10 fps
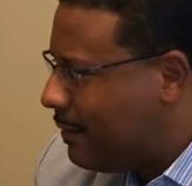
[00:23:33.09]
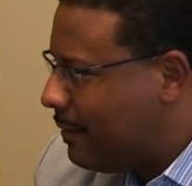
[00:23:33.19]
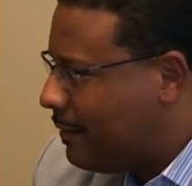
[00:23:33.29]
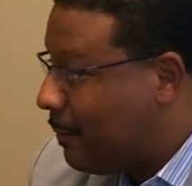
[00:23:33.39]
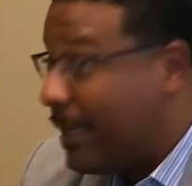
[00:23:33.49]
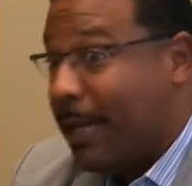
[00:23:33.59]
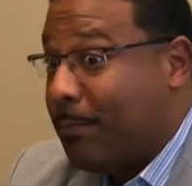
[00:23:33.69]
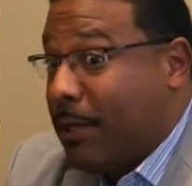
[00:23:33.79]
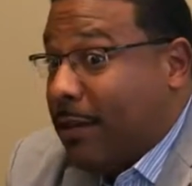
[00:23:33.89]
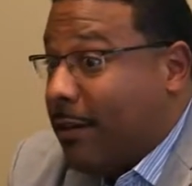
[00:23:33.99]
No. My
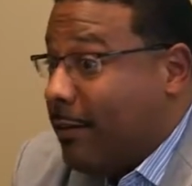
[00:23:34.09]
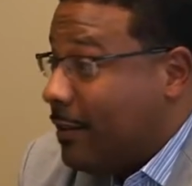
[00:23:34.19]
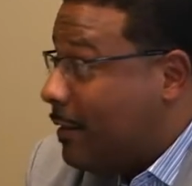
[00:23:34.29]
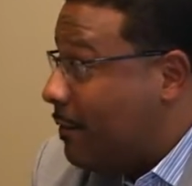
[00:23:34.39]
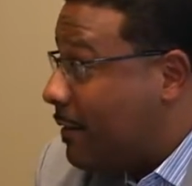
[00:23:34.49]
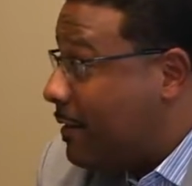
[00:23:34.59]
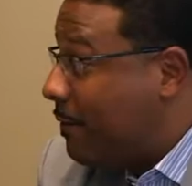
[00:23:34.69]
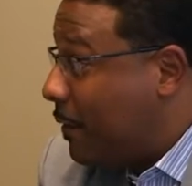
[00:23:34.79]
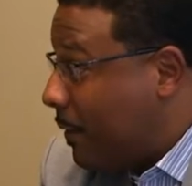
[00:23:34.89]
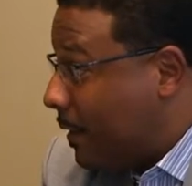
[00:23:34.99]
dad couldn't have gone to the University
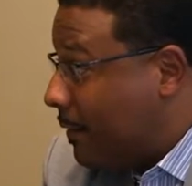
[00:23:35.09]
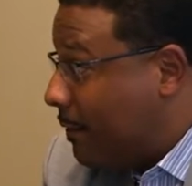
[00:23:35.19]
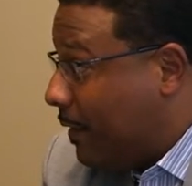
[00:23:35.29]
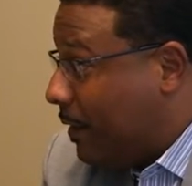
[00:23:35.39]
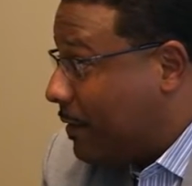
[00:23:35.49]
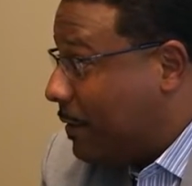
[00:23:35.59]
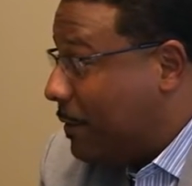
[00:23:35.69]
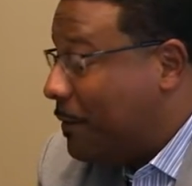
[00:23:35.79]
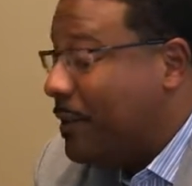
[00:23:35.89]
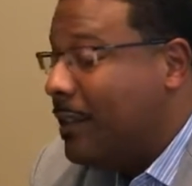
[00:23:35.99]
of Florida for law
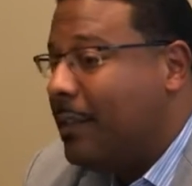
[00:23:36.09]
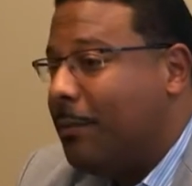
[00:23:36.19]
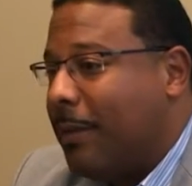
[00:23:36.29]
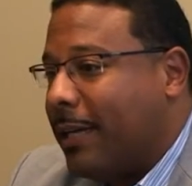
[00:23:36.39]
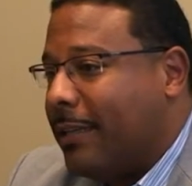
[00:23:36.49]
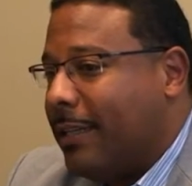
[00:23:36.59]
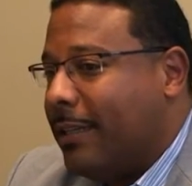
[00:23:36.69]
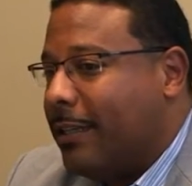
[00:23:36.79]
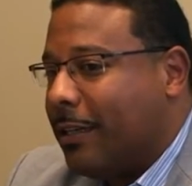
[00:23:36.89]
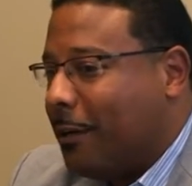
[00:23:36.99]
school back
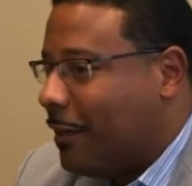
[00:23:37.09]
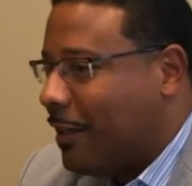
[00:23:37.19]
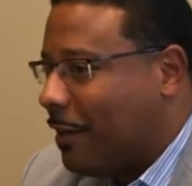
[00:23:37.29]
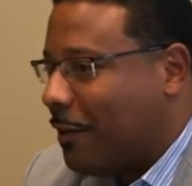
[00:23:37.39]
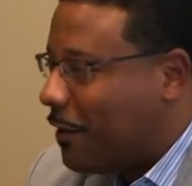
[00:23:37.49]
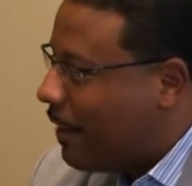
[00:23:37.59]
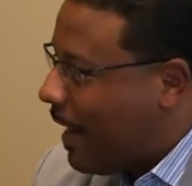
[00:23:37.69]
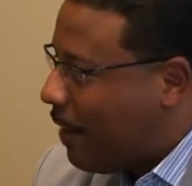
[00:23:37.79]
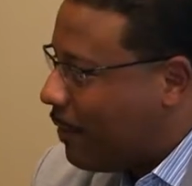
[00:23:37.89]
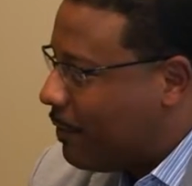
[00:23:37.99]
then. He could only they could only go to
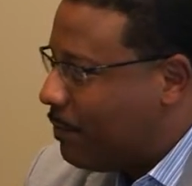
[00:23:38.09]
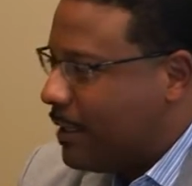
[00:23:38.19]
Howard.